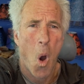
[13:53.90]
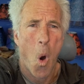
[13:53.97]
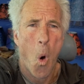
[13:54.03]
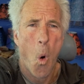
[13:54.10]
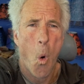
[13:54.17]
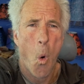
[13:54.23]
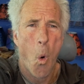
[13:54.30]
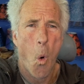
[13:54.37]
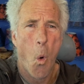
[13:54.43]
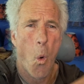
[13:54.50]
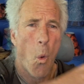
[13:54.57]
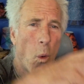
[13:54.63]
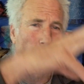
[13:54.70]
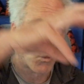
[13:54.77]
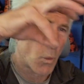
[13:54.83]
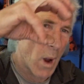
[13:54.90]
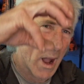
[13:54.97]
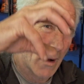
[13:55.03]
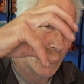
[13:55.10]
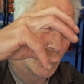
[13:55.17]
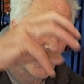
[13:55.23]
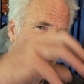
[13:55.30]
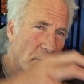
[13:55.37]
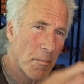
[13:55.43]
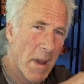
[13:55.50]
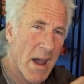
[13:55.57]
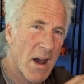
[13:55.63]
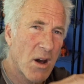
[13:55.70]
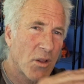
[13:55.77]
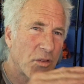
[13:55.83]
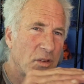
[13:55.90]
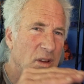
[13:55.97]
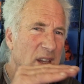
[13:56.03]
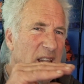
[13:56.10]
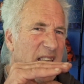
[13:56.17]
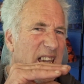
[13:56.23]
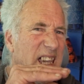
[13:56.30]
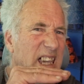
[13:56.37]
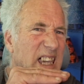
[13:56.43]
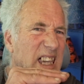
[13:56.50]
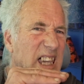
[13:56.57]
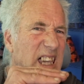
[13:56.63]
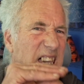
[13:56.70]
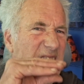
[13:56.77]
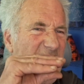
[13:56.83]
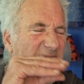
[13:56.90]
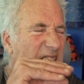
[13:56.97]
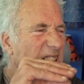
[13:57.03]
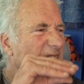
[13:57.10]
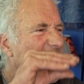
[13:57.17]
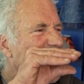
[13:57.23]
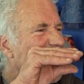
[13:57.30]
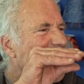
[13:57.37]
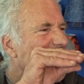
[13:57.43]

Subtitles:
O rounds the mouth, E,